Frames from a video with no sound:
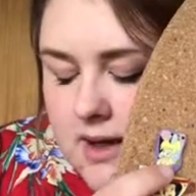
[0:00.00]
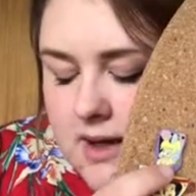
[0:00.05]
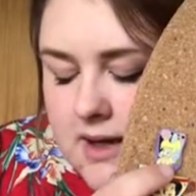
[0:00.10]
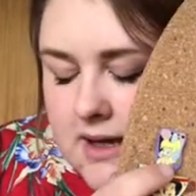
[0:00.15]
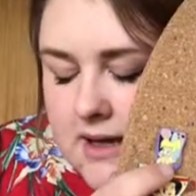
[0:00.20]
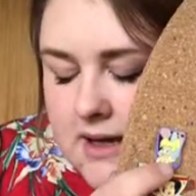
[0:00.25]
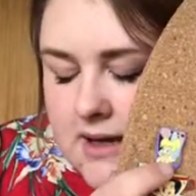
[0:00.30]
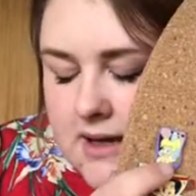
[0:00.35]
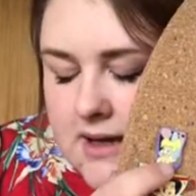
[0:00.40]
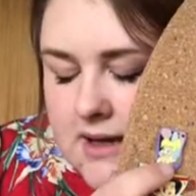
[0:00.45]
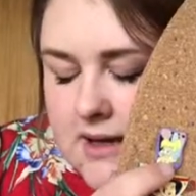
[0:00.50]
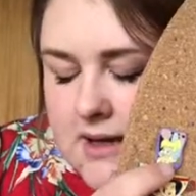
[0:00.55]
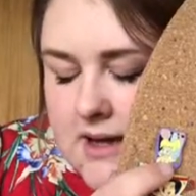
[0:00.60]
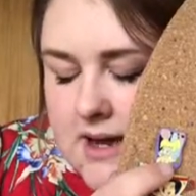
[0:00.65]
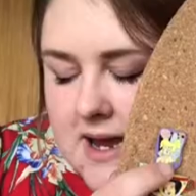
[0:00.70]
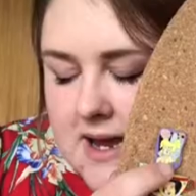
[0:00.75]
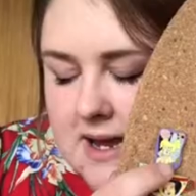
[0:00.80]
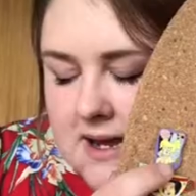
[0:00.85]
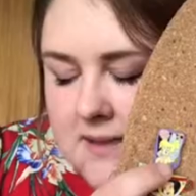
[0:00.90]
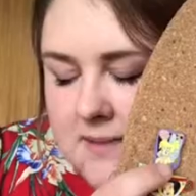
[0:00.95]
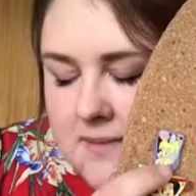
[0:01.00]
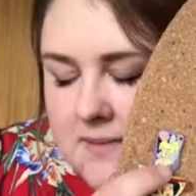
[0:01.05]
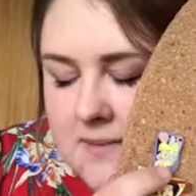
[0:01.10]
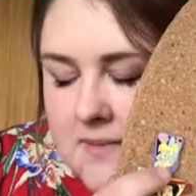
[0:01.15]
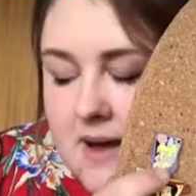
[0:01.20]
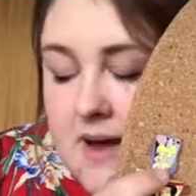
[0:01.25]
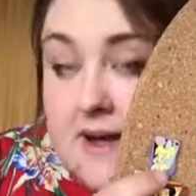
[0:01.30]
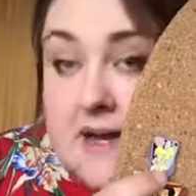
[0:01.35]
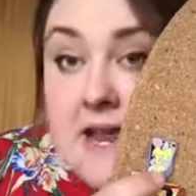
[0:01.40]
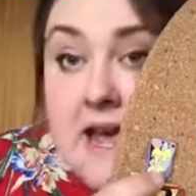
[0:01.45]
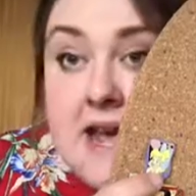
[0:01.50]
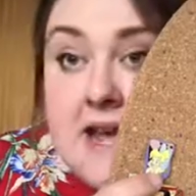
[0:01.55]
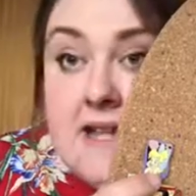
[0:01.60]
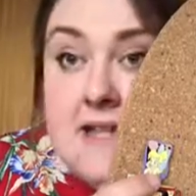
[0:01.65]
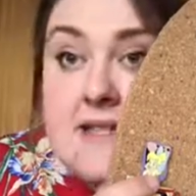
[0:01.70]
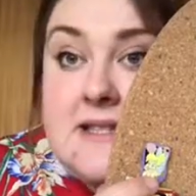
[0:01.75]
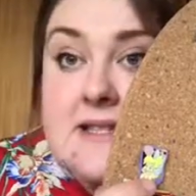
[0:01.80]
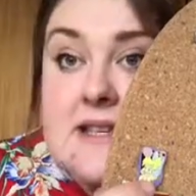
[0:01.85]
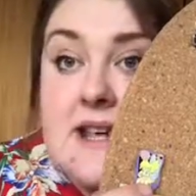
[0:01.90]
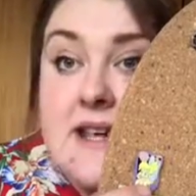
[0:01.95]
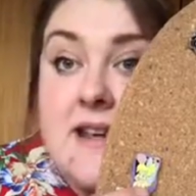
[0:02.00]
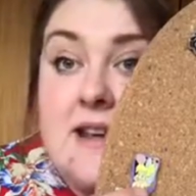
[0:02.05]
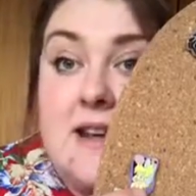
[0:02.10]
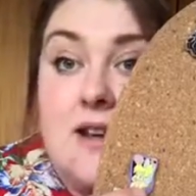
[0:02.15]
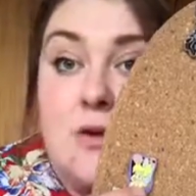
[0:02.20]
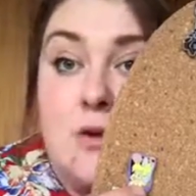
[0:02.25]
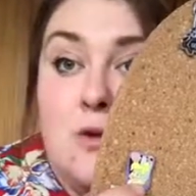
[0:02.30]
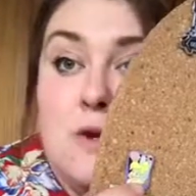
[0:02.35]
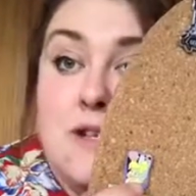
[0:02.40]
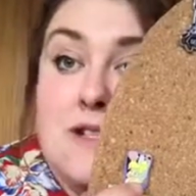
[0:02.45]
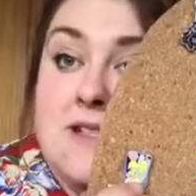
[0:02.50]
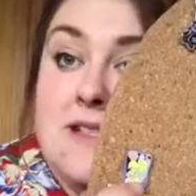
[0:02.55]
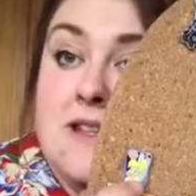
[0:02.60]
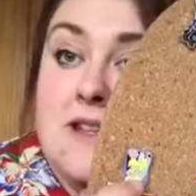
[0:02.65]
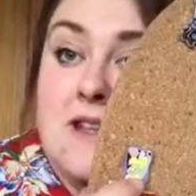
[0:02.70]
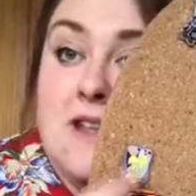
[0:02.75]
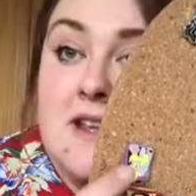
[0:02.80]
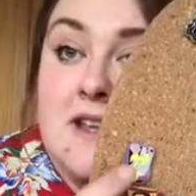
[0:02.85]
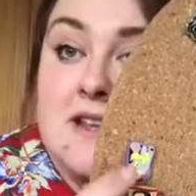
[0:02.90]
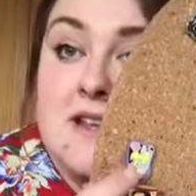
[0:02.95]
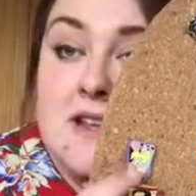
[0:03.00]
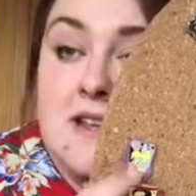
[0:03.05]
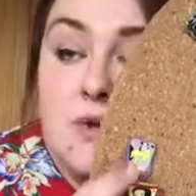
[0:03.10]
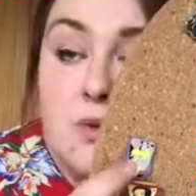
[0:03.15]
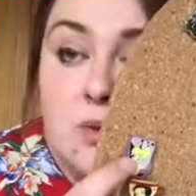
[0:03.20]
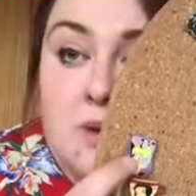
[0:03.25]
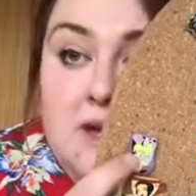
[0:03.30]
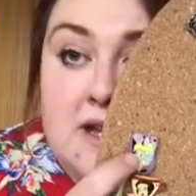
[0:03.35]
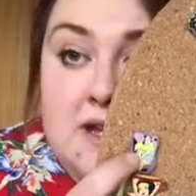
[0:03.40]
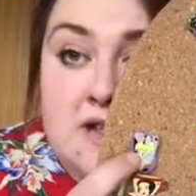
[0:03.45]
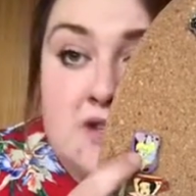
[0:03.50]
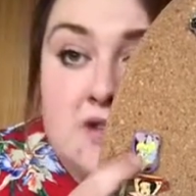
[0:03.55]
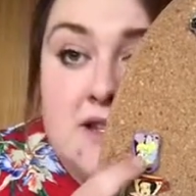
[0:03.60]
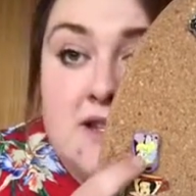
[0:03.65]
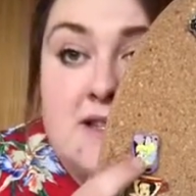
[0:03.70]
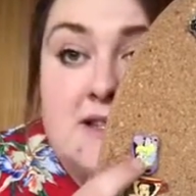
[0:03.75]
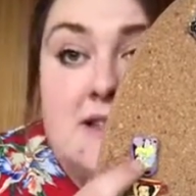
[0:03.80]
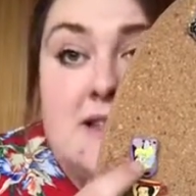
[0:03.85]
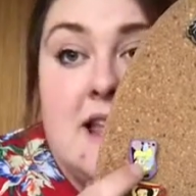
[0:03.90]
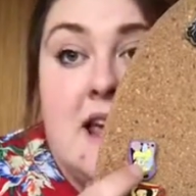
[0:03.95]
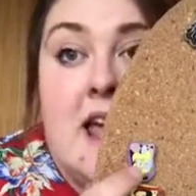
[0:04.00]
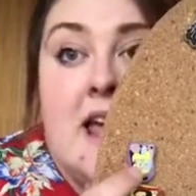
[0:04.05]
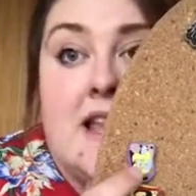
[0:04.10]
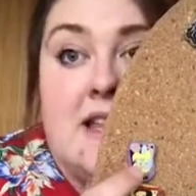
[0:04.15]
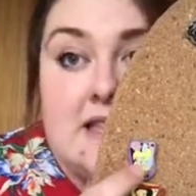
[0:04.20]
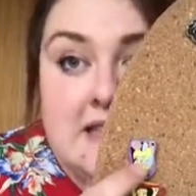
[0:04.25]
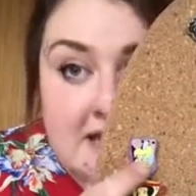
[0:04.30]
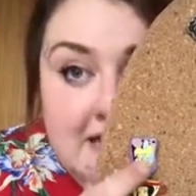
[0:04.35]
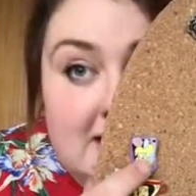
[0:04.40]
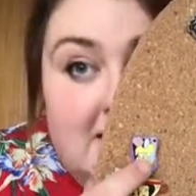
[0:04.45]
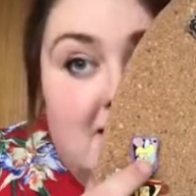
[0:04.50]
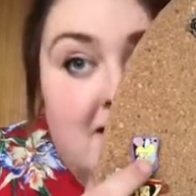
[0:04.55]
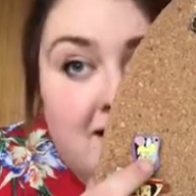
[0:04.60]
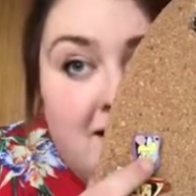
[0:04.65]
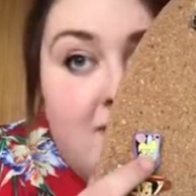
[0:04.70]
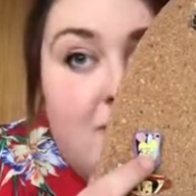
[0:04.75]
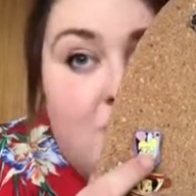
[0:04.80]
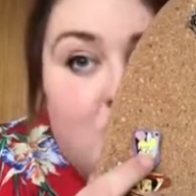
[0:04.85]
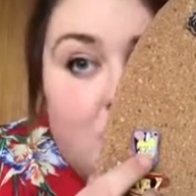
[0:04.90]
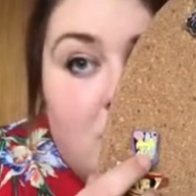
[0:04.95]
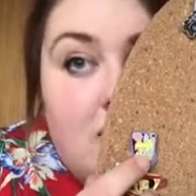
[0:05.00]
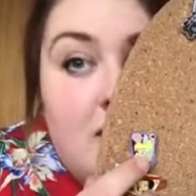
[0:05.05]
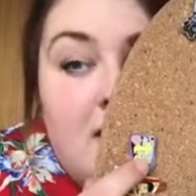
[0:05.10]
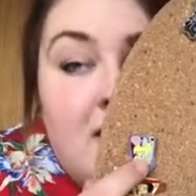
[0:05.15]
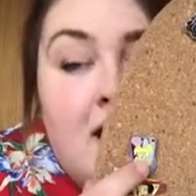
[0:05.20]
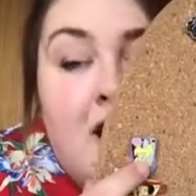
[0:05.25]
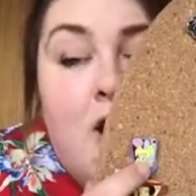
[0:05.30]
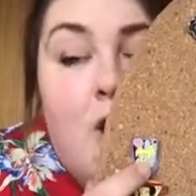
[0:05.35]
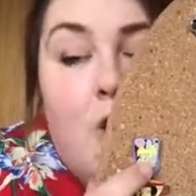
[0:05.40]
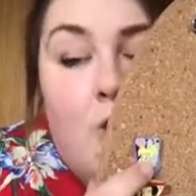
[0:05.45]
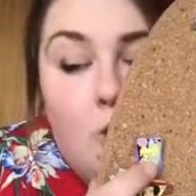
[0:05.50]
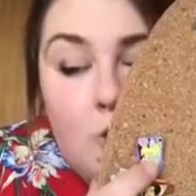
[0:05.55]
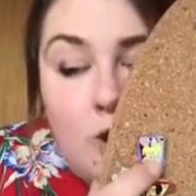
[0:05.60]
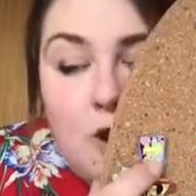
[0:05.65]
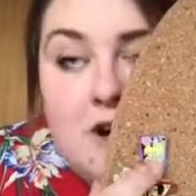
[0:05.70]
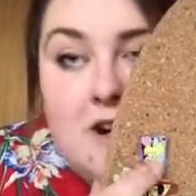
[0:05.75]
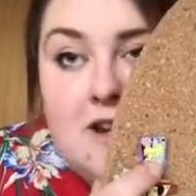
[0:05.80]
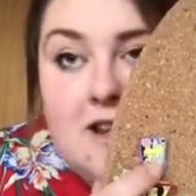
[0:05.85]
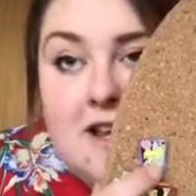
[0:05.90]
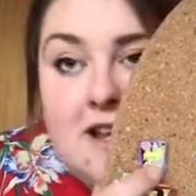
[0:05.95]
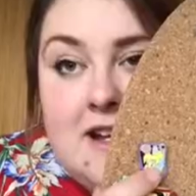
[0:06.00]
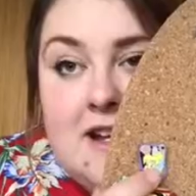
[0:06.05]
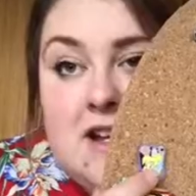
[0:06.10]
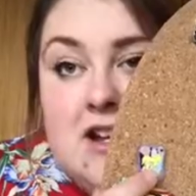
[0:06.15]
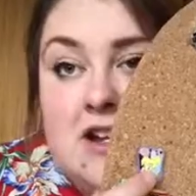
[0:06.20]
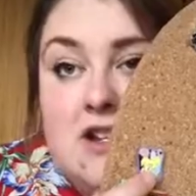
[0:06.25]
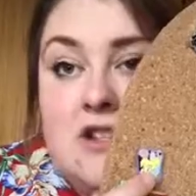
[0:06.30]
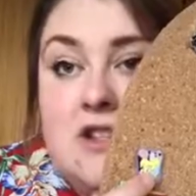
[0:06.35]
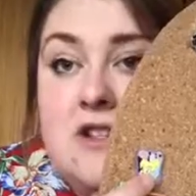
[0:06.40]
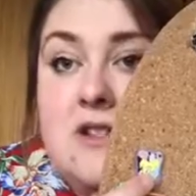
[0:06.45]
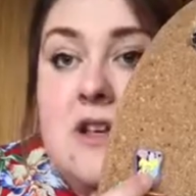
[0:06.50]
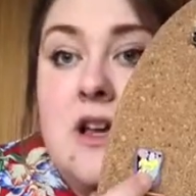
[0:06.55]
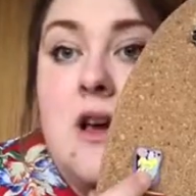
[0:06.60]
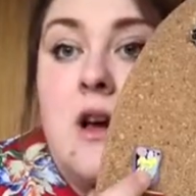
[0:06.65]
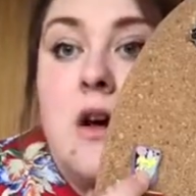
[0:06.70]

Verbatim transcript: in um, Annette's and I noticed that the waitress didn't have one on her lanyard. So I was like,